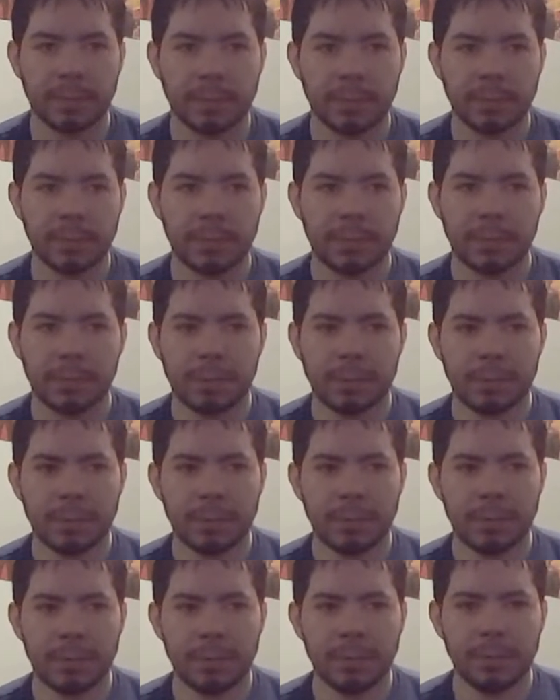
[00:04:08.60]

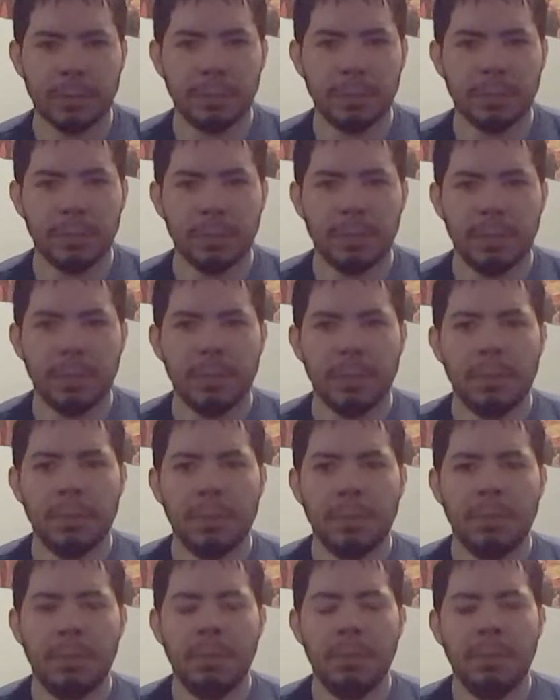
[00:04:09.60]

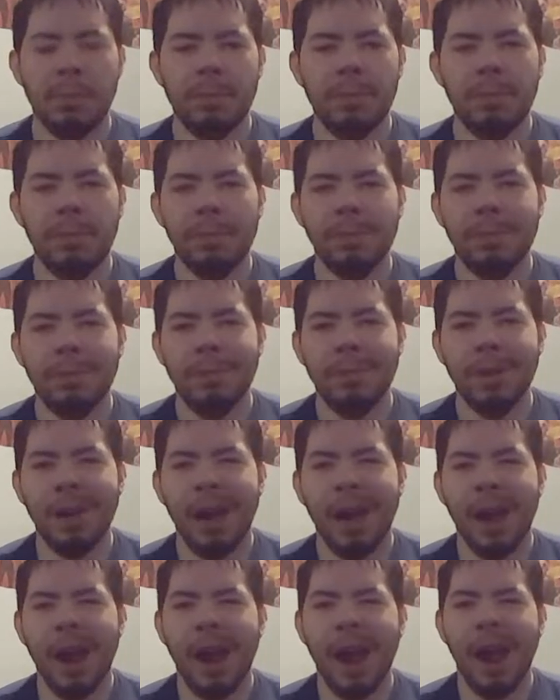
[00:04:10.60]

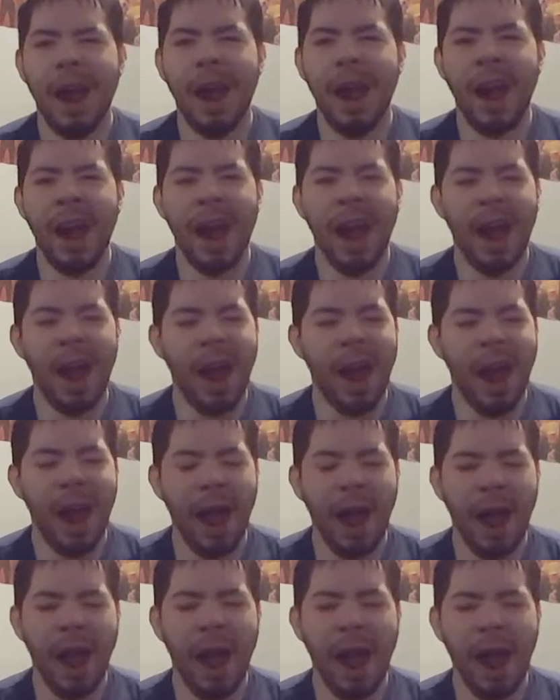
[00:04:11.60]

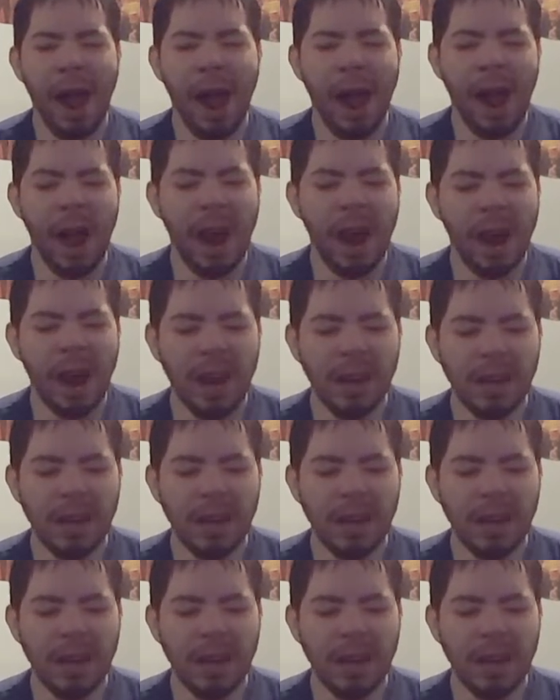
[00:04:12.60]
[no speech]